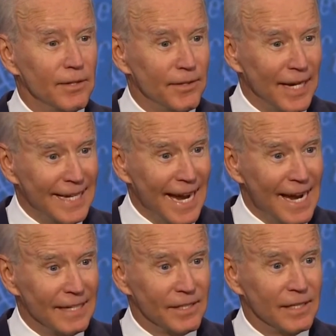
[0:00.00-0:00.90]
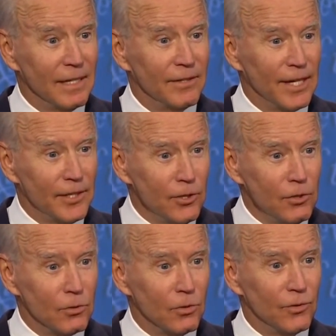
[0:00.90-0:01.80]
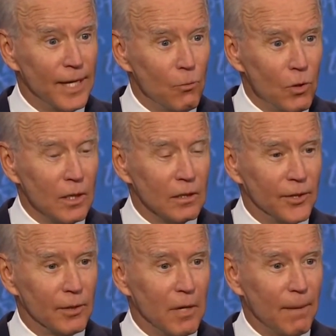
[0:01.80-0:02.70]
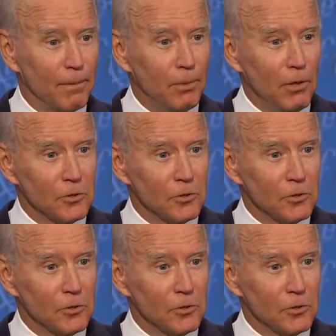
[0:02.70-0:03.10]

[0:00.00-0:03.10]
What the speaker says: They can. They do. They will under my proposal.